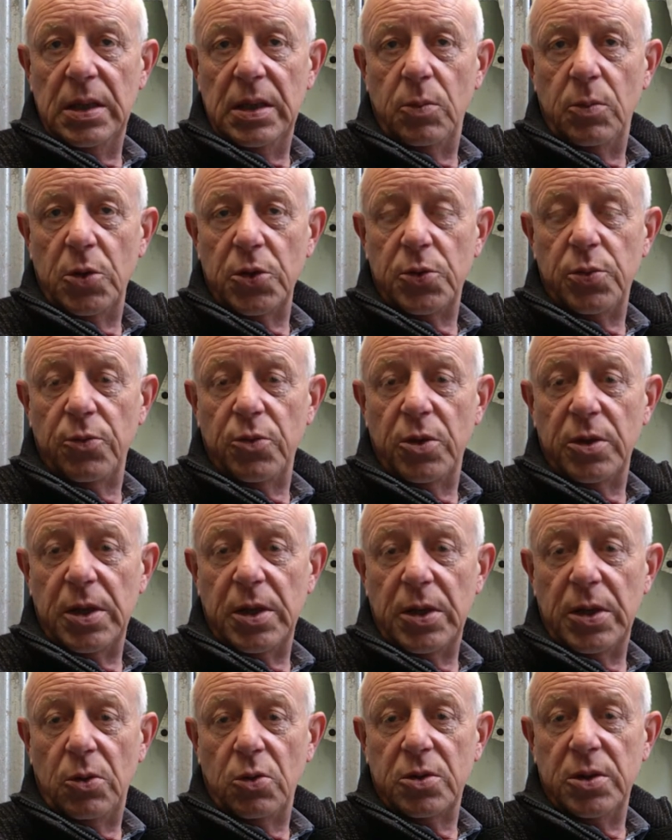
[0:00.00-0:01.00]
Once we've got that
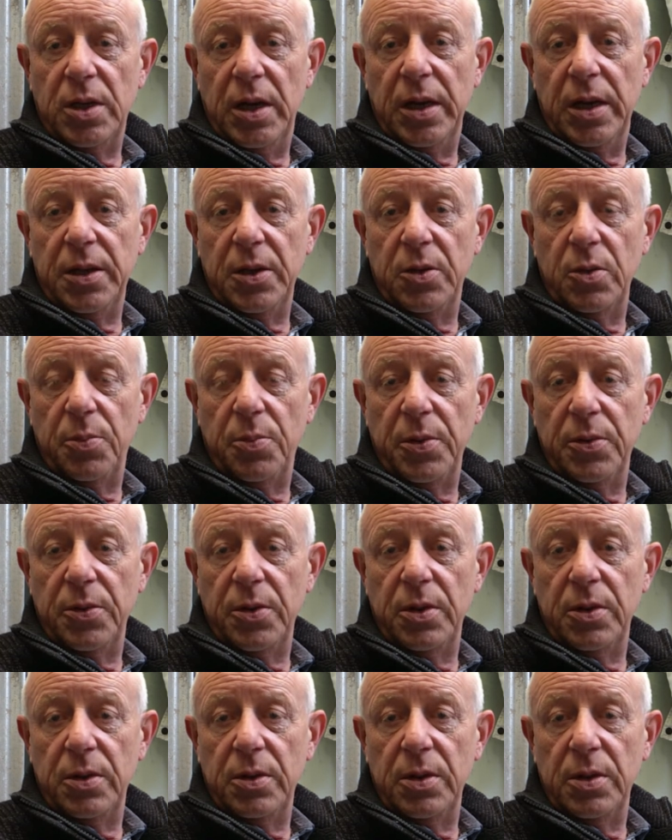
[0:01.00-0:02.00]
tidied up and
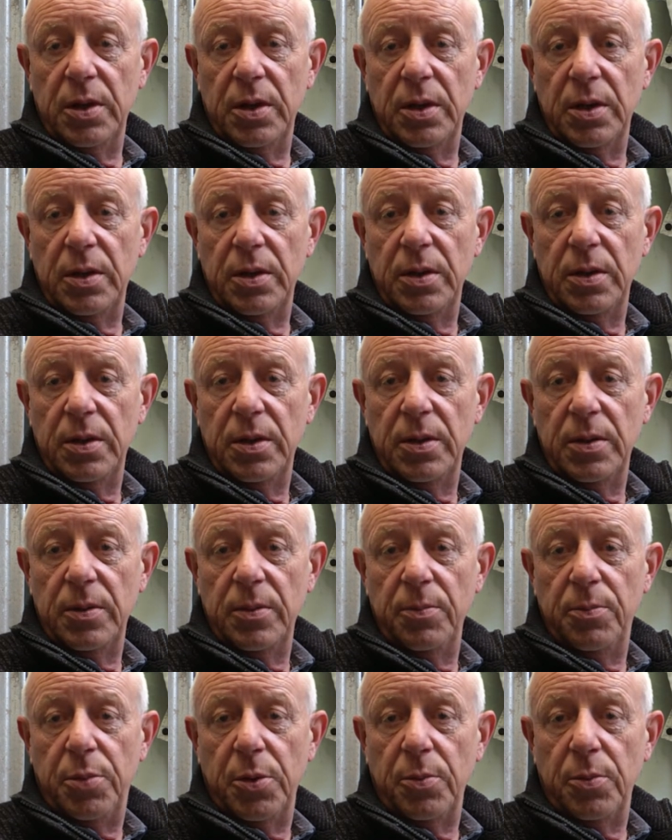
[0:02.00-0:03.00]
the
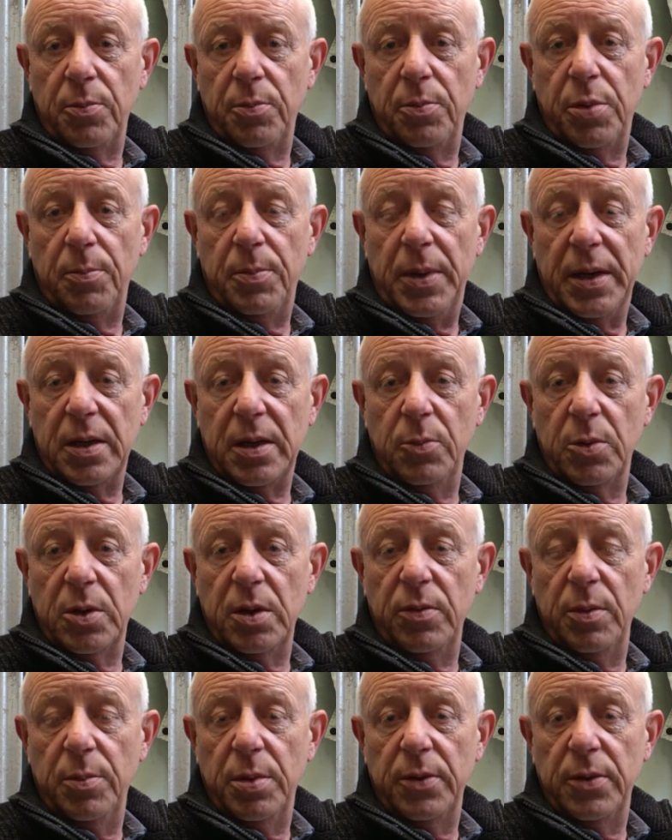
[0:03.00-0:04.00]
put back in, we'll give
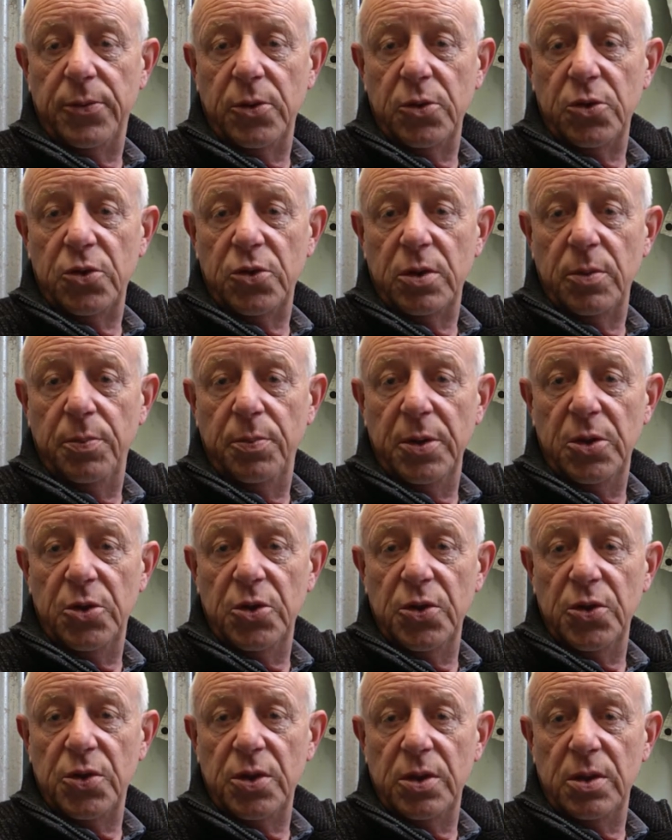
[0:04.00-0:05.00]
you a bit of footage of the
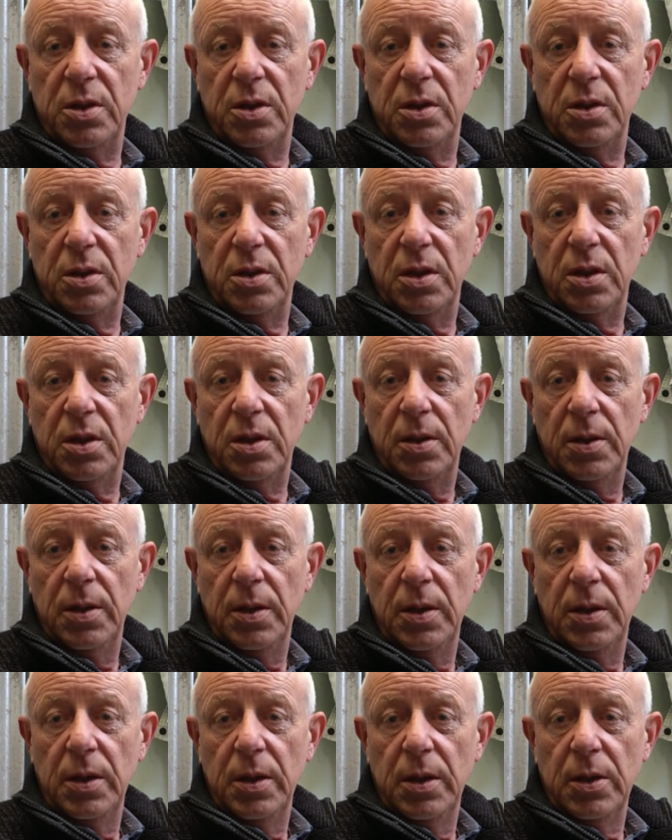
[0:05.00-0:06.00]
pigeons and the
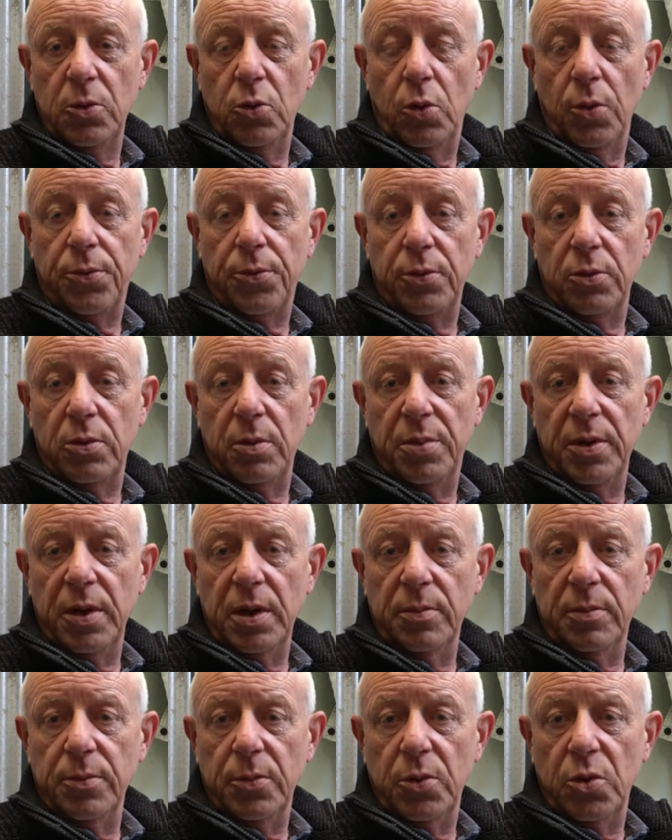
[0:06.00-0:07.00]
going through the
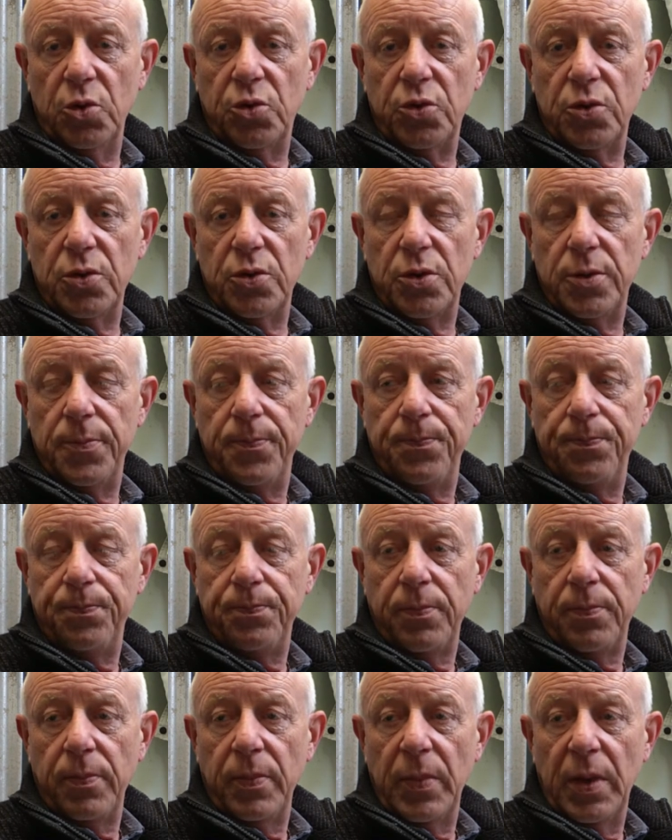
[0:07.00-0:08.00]
breeding motions.
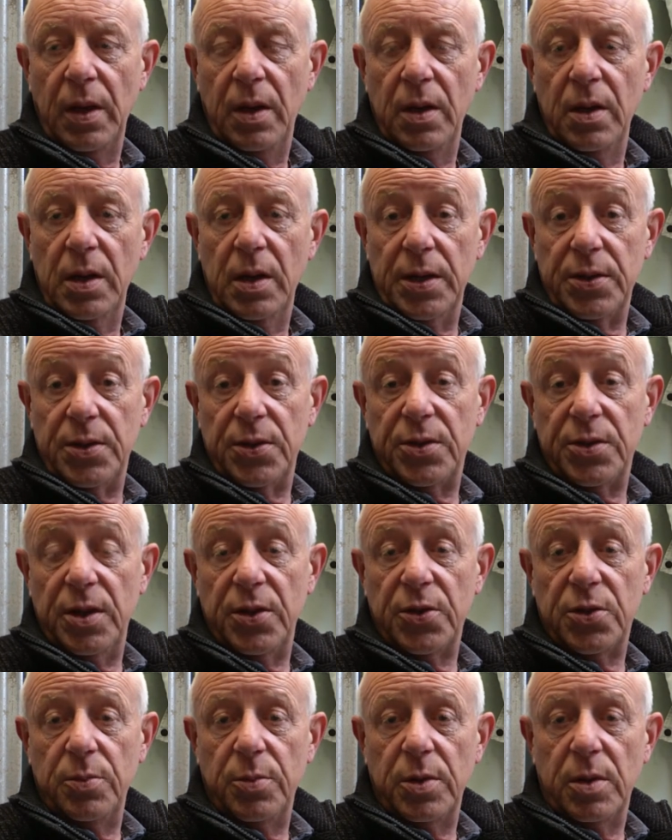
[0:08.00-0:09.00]
As I say,
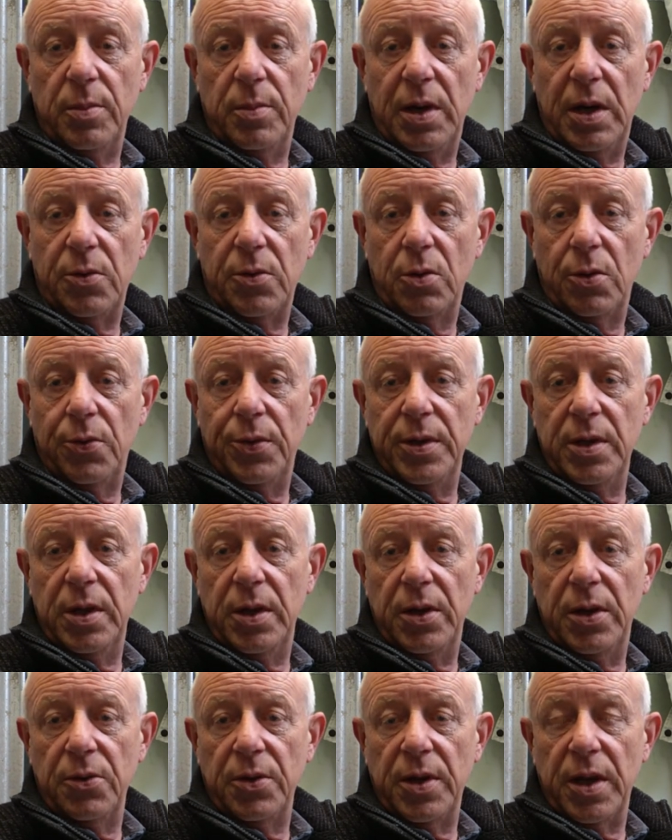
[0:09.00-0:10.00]
some of them are already
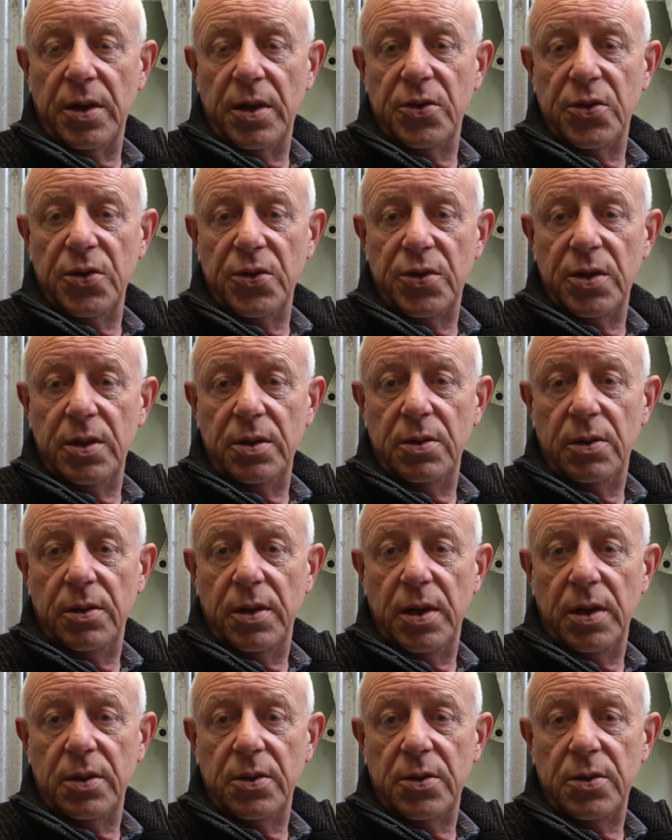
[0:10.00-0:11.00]
out on eggs and sitting on
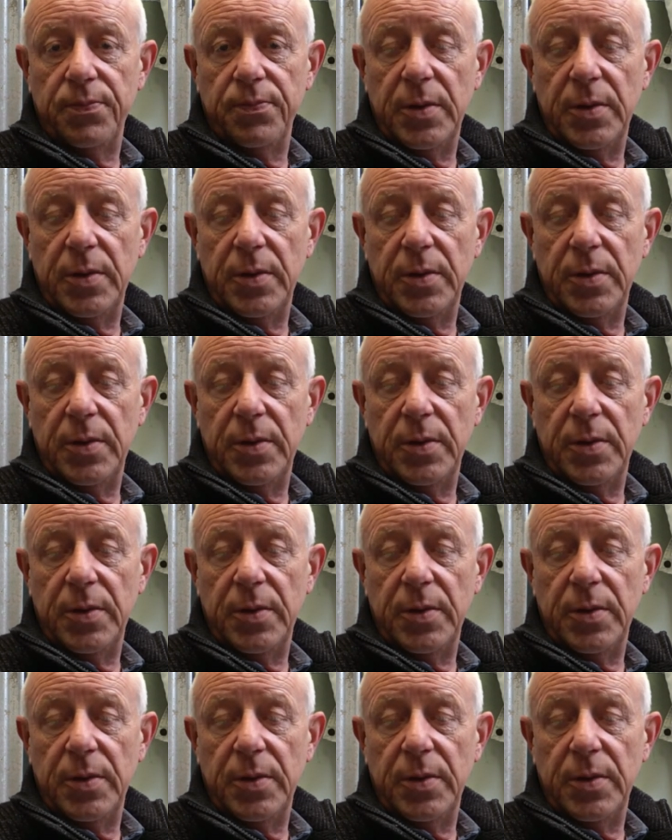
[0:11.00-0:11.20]
eggs,